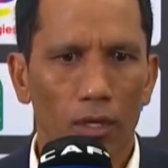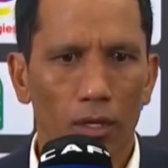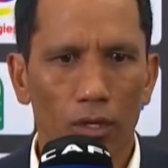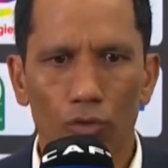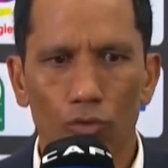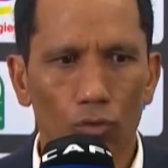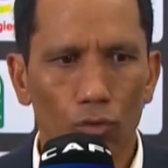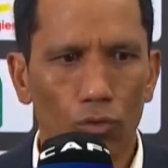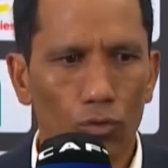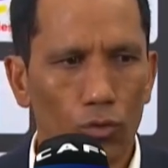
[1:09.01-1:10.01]

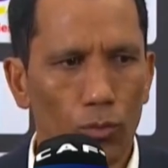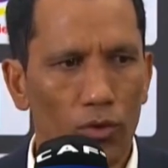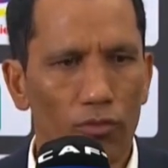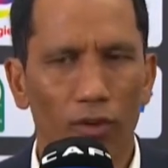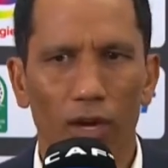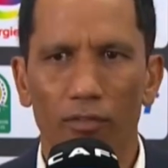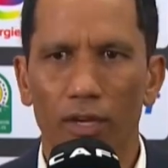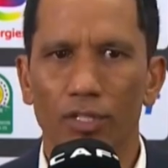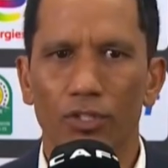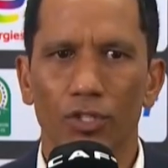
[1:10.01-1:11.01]
2.5
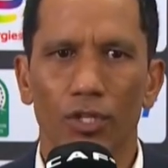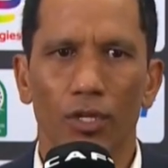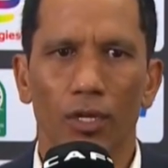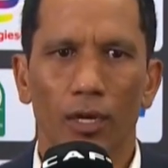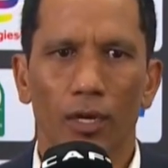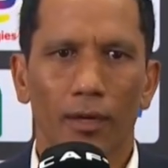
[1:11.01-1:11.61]
XG,